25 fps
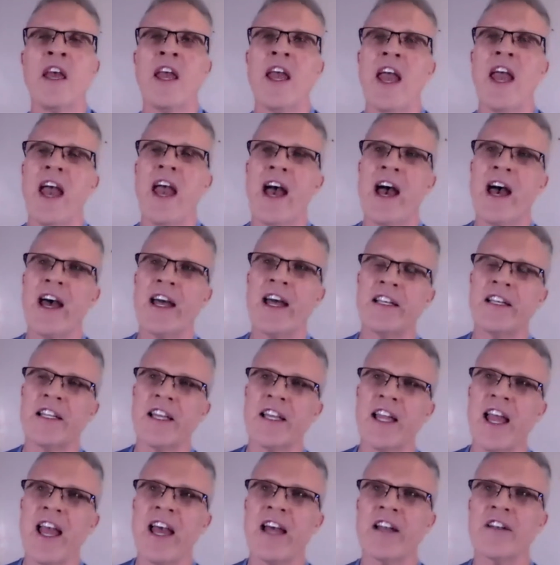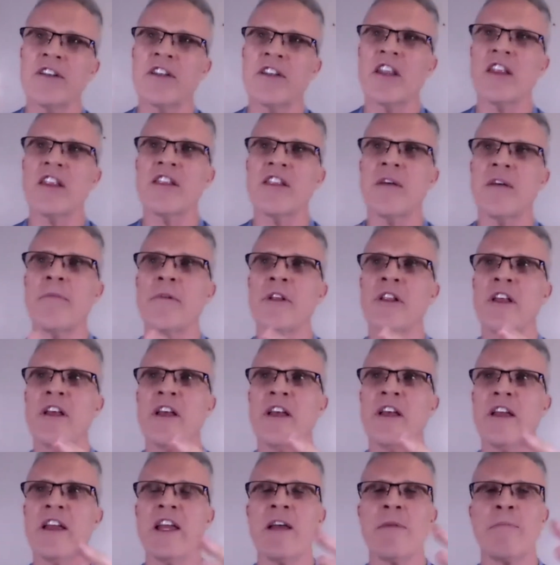and and the
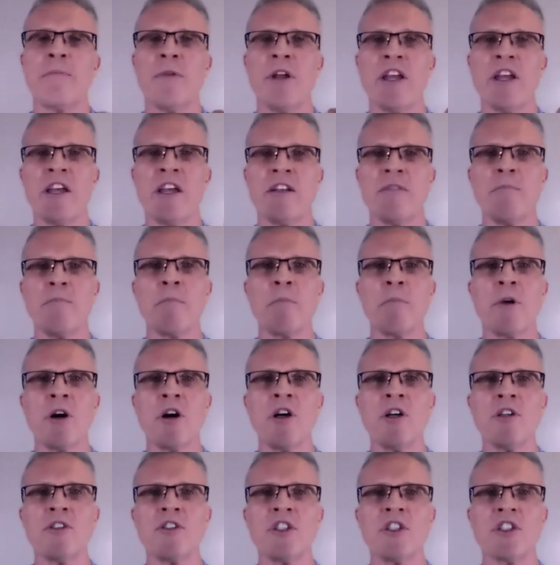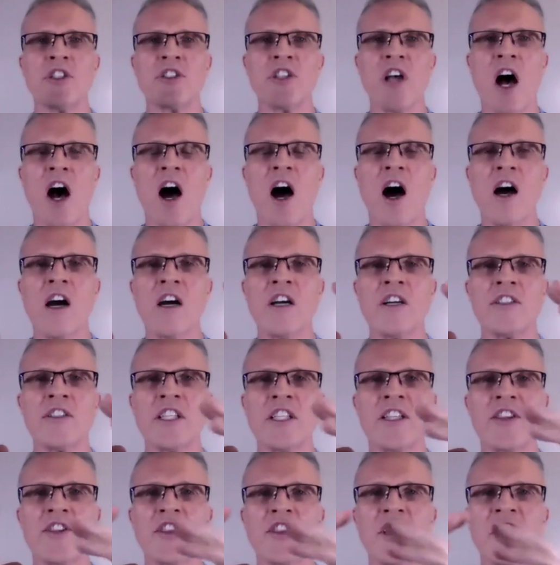it, it merges art
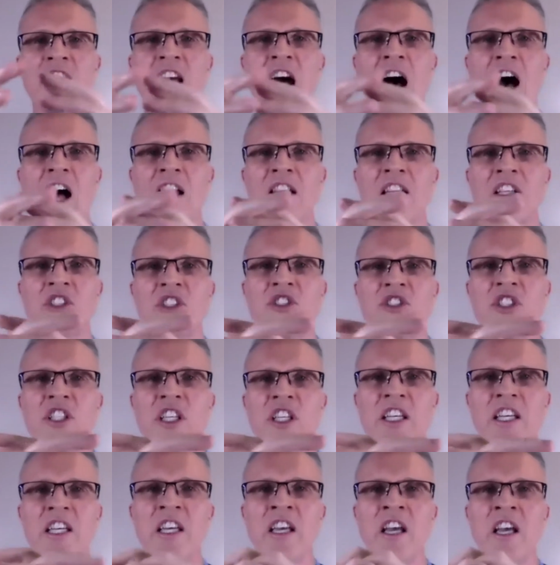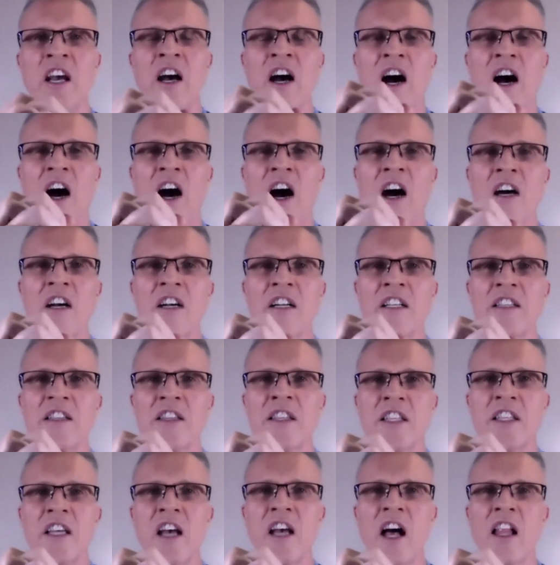and theology art and
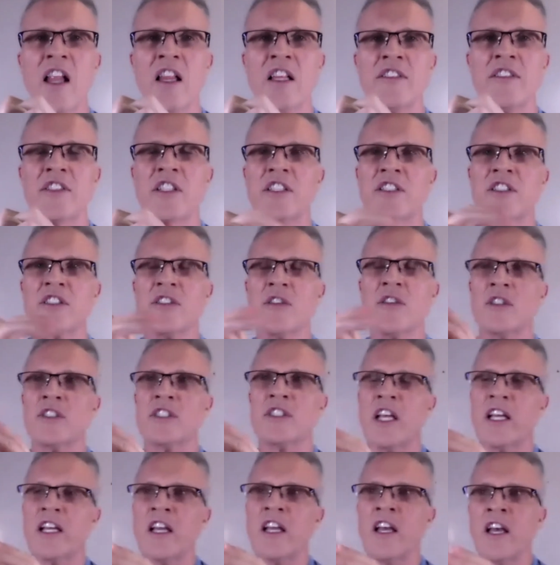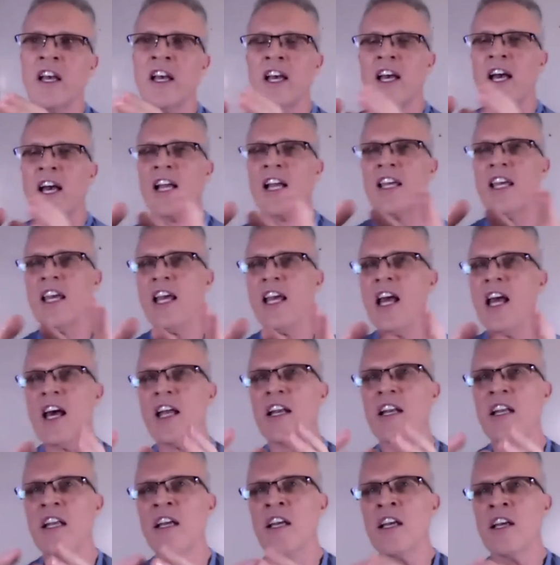theology. So it's like,
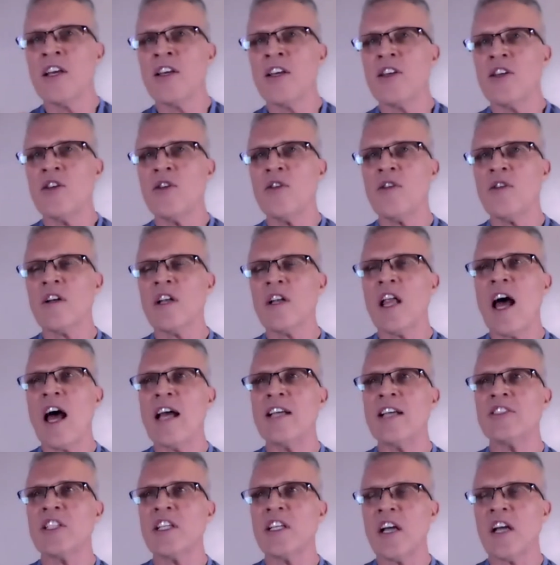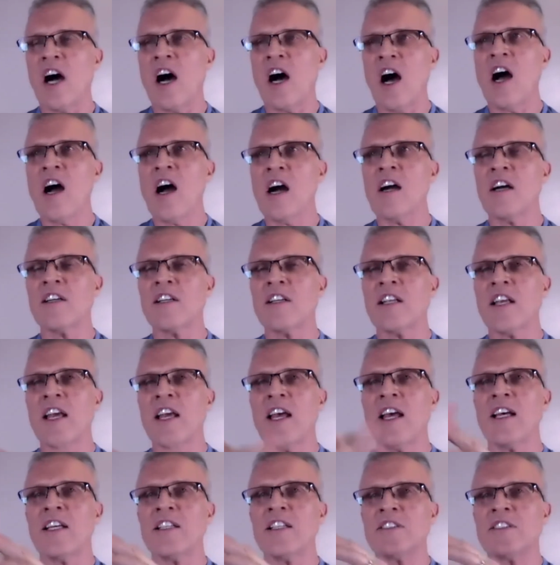again, utilizing art
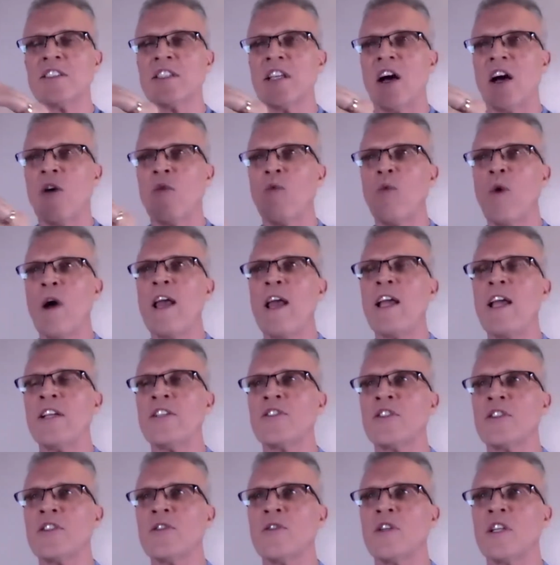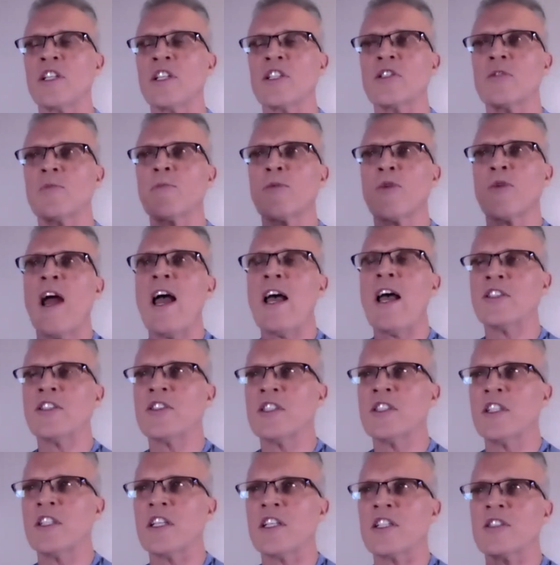as a way to
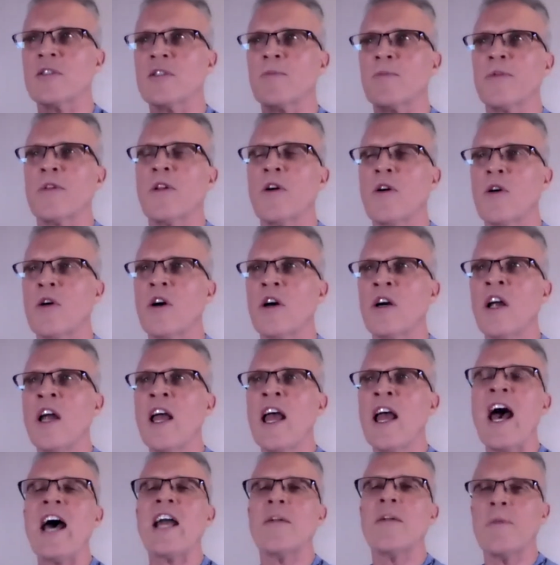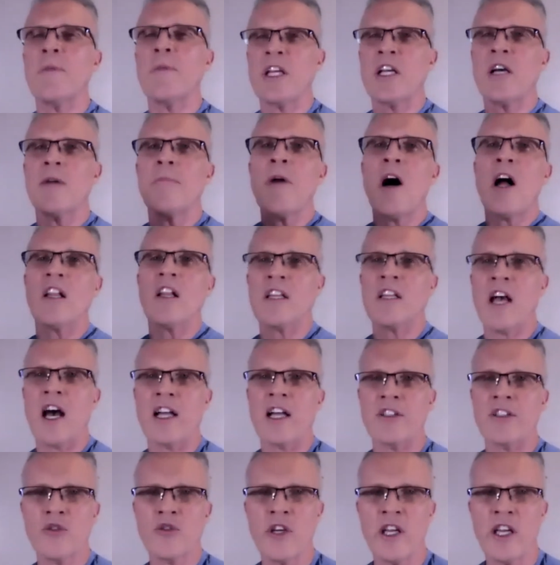express and explore how to become all
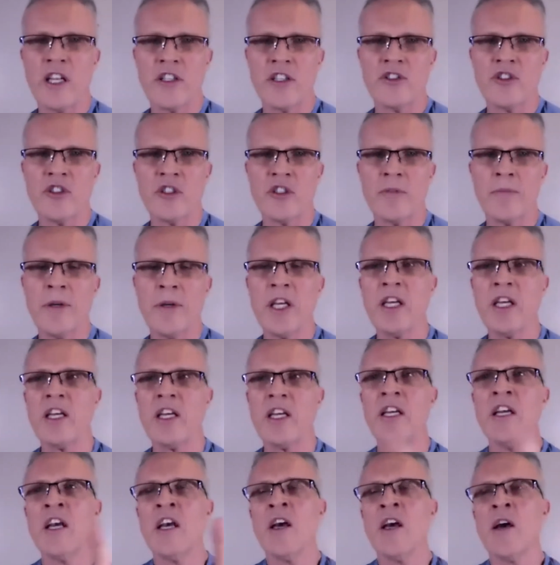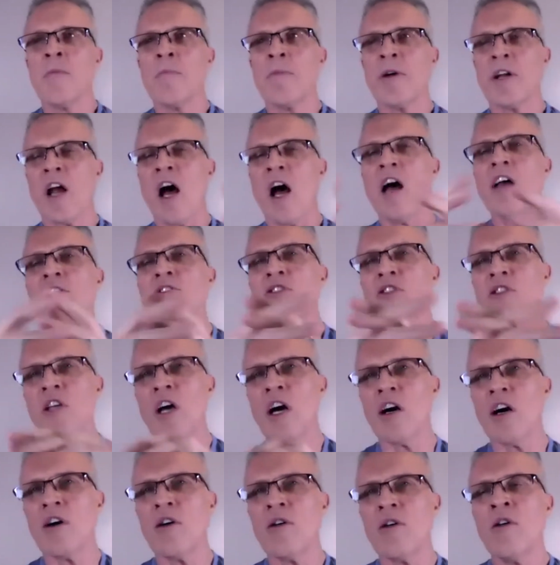God created you to be, but
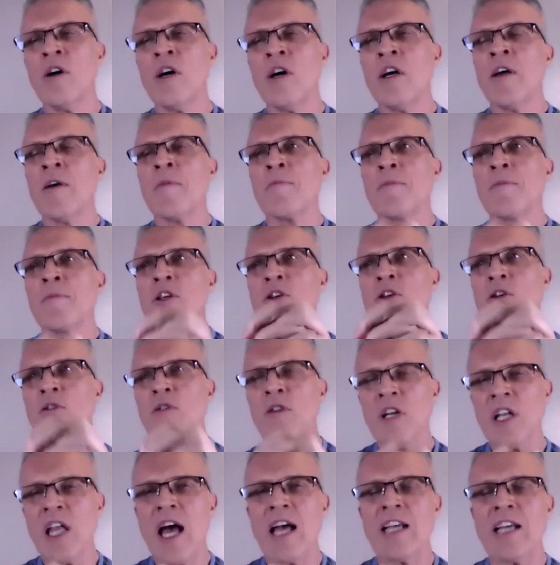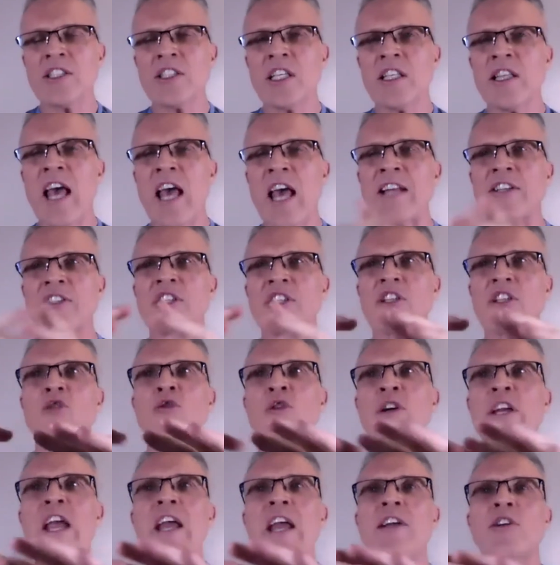also utilizing that to
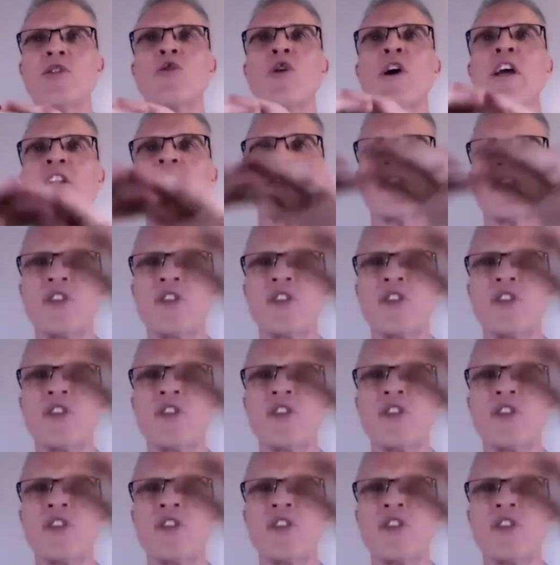create greater